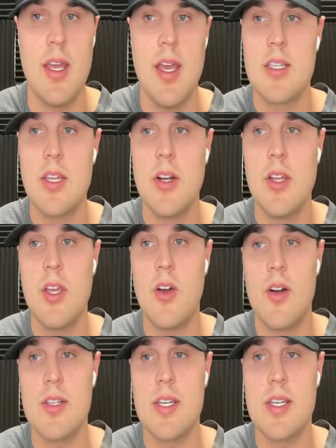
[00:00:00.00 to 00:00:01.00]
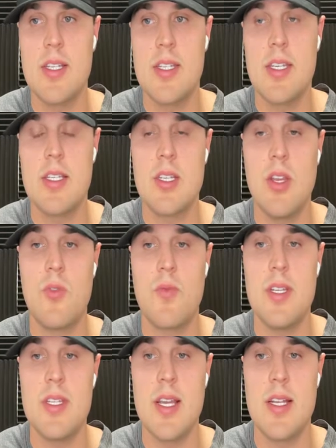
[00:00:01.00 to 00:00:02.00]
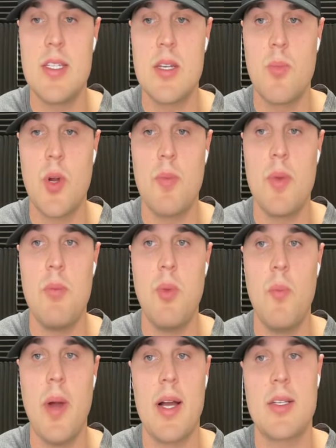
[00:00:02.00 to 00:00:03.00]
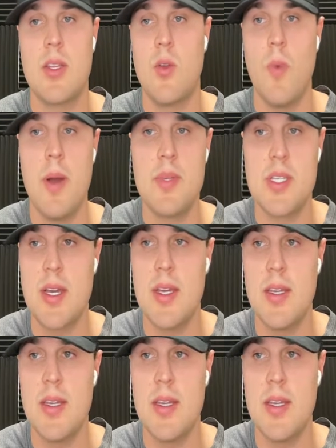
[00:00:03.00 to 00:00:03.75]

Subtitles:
it's literally costing us 63 cents to bring people back to the website.